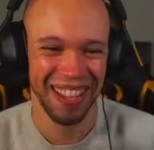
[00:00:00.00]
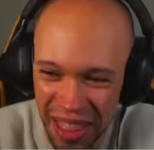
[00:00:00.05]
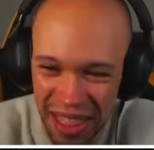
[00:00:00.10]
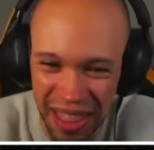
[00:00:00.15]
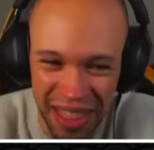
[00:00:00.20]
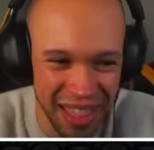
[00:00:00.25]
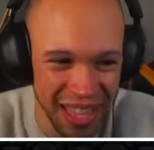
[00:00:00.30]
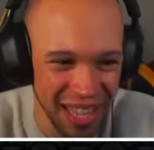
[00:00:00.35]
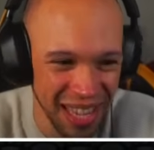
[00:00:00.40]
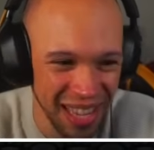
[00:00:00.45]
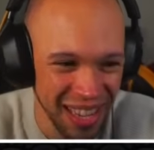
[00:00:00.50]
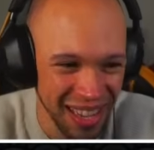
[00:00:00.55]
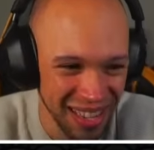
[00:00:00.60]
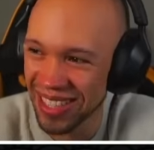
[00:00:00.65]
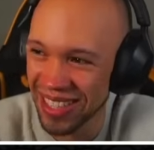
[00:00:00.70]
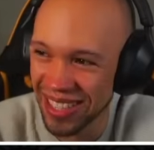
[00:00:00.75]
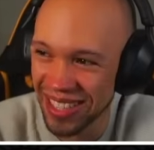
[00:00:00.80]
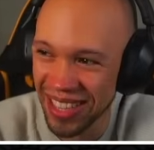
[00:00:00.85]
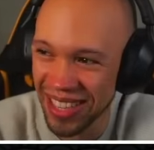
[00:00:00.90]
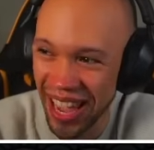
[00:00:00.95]
Thean?
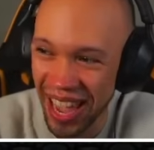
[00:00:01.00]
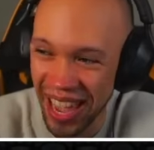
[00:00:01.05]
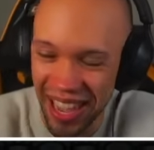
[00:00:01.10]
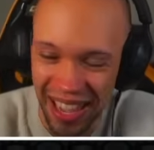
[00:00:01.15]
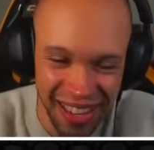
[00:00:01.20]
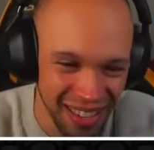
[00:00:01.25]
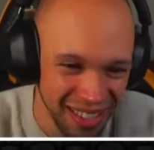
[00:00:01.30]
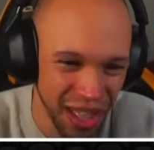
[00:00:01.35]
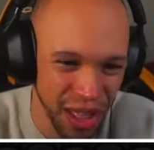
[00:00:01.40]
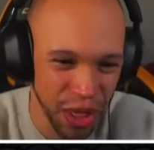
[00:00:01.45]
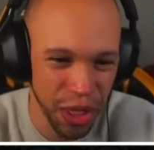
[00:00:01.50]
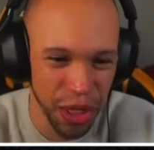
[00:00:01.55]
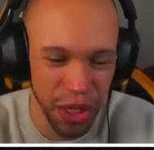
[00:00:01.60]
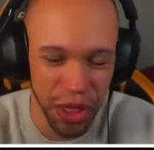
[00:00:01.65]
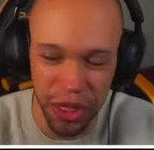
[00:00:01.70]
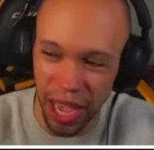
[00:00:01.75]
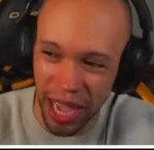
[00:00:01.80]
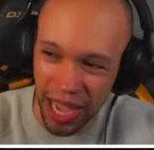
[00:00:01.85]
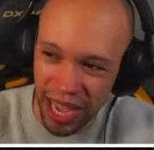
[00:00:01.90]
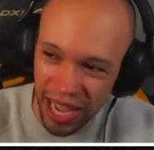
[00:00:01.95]
Tayan?
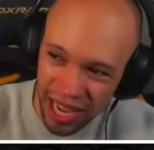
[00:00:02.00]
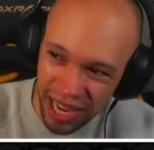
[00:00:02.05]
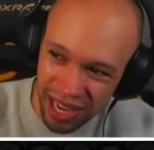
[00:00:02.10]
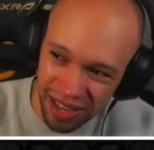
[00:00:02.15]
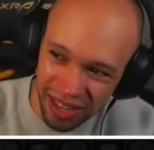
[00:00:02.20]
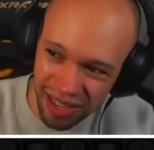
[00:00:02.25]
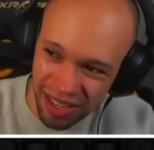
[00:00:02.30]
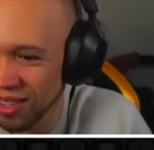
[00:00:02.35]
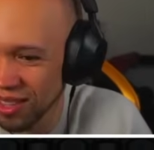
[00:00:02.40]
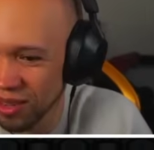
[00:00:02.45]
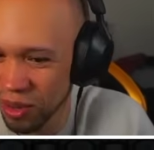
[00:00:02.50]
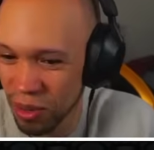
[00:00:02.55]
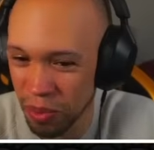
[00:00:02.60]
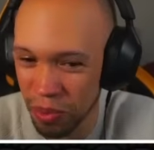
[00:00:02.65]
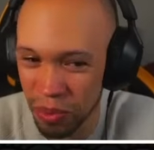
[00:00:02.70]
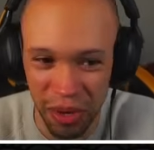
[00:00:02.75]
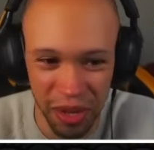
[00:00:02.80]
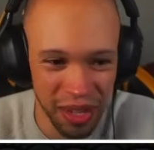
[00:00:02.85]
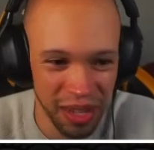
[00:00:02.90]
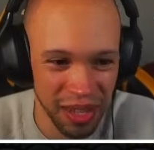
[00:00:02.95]
Thane? Oh,
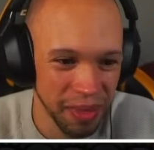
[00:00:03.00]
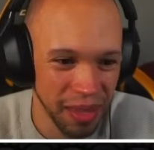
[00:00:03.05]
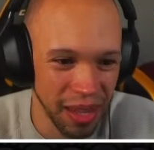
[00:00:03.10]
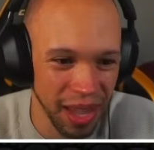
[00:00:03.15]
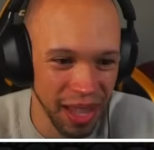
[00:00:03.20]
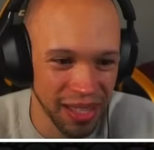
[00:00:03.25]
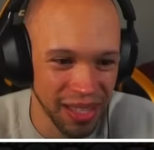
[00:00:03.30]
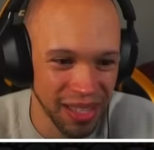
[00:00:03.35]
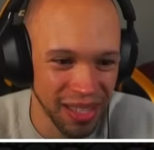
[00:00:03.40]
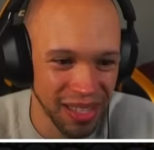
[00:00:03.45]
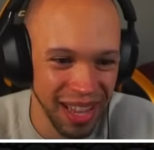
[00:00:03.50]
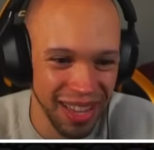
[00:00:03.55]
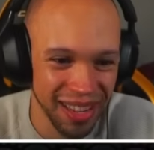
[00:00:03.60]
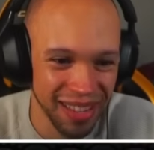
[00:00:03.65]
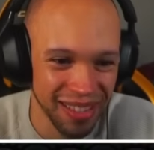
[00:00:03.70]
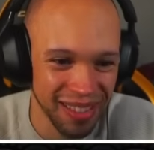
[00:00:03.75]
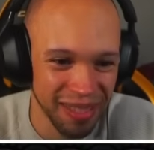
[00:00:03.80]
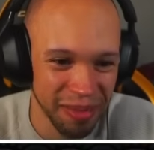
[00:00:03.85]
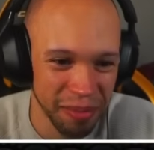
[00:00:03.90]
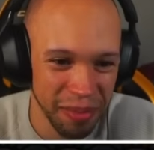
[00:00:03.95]
boy. It's
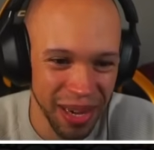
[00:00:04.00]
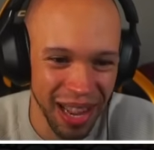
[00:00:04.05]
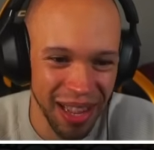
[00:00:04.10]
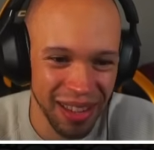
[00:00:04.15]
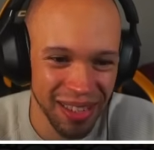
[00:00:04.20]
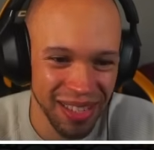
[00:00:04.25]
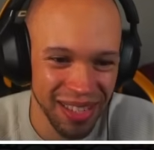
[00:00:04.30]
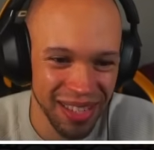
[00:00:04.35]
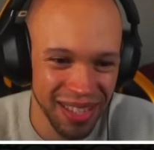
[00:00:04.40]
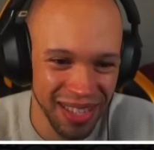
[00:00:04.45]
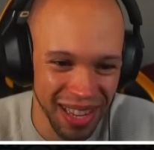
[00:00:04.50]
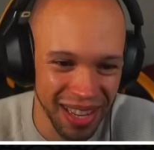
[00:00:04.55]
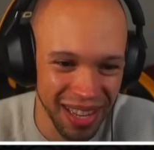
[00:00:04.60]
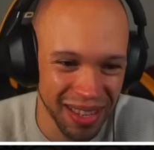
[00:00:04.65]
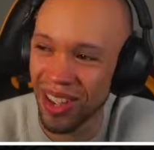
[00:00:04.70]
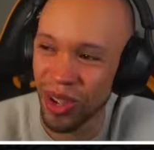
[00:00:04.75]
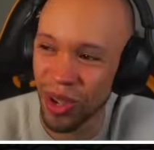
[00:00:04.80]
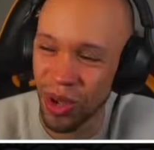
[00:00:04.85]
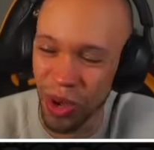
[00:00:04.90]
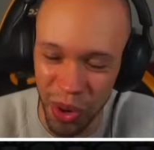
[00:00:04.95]
Tin. Pronounced Tin.
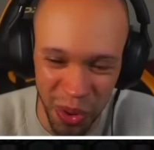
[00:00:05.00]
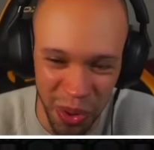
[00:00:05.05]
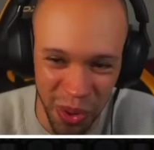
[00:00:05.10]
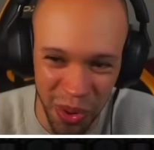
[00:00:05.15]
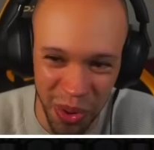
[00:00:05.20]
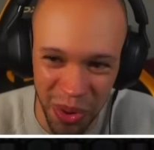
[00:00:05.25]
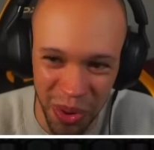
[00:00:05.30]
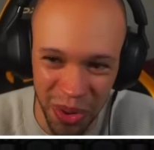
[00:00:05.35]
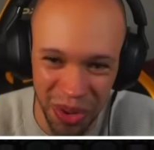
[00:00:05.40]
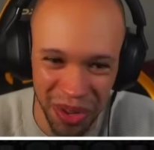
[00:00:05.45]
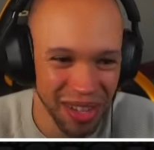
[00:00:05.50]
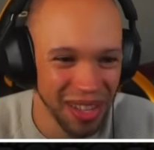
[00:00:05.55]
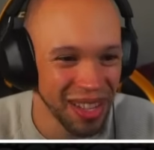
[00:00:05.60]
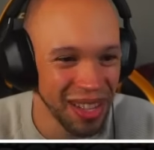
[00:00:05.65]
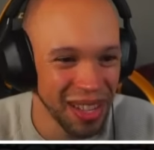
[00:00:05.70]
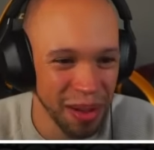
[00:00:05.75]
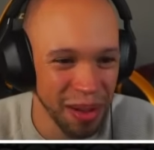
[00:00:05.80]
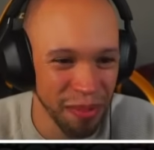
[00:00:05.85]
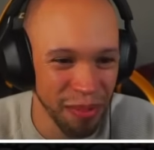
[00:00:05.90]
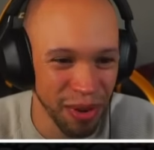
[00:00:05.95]
Cool.
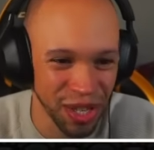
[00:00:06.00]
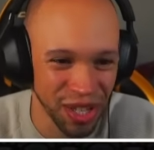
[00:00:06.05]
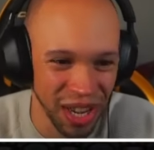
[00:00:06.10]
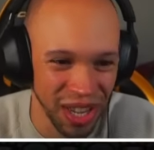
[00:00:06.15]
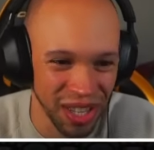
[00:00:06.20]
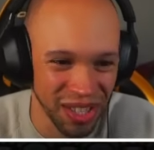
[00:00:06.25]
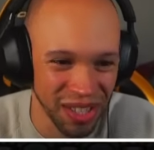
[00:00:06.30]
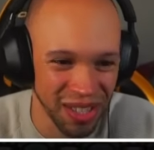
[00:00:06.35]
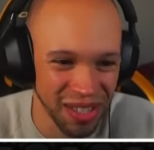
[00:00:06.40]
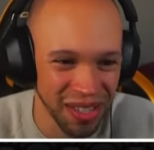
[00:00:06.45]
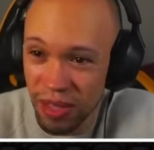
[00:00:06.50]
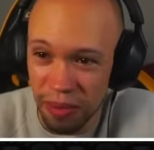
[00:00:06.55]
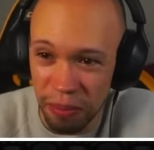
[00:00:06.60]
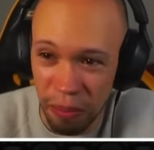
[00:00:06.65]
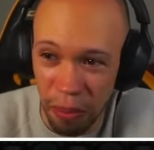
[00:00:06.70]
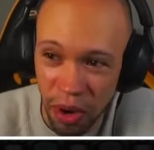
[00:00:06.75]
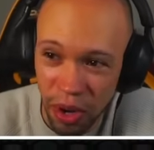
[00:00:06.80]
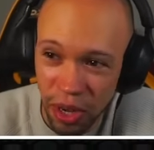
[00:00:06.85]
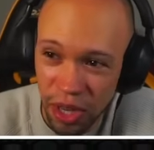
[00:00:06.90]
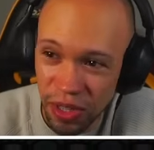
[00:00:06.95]
Appreciate you.
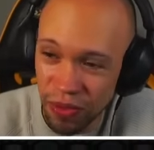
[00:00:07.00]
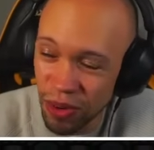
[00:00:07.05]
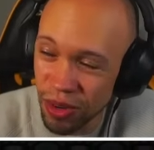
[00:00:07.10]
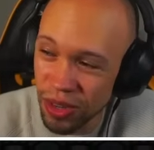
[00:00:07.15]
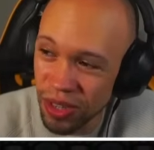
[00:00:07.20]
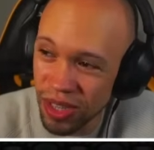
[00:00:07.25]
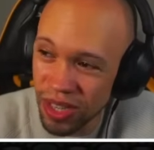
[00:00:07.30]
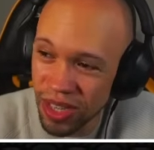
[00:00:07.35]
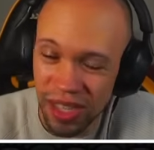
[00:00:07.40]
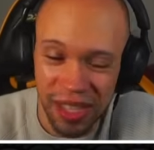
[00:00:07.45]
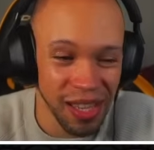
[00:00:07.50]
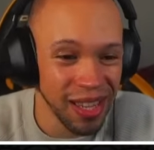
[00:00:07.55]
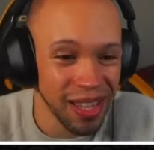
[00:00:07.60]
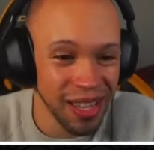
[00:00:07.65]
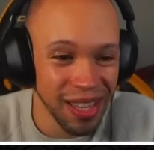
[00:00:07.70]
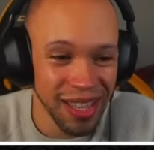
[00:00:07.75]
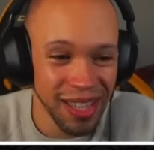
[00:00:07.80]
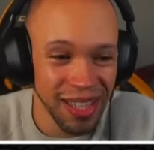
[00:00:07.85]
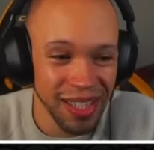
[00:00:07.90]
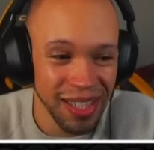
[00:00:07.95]
Marcus versus
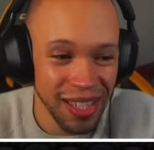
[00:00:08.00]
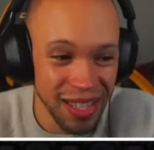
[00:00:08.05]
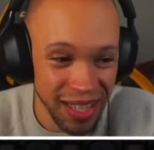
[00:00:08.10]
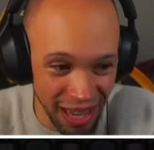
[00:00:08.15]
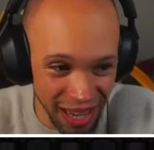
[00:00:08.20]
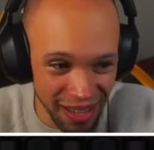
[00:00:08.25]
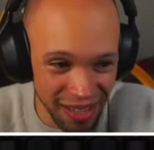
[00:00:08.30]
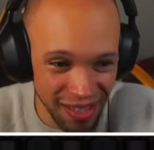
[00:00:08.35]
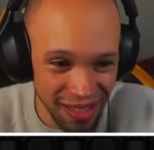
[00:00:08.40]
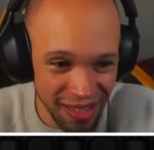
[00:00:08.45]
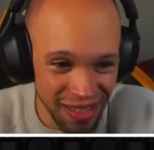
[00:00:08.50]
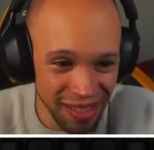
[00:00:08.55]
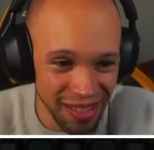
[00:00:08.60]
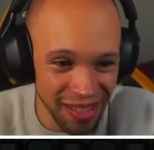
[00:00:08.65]
Tin.